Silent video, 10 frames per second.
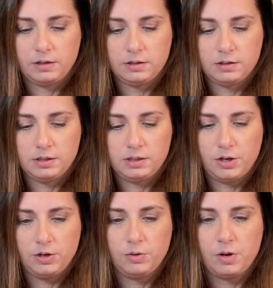
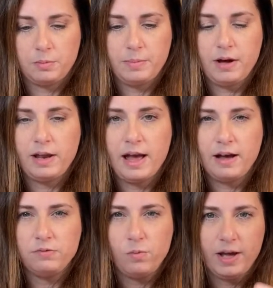So I'm about
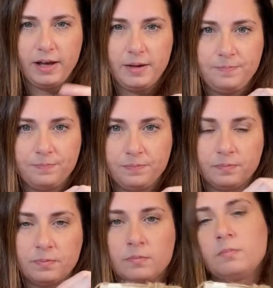halfway,
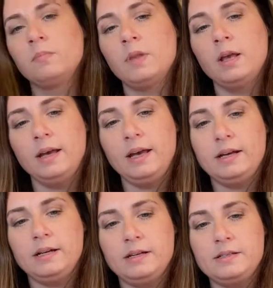
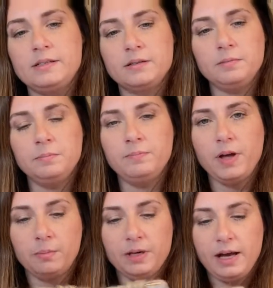and I'm
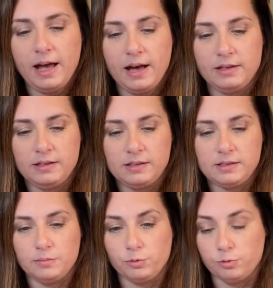gonna add in
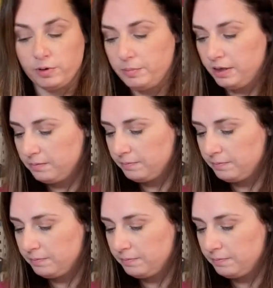some ribbon.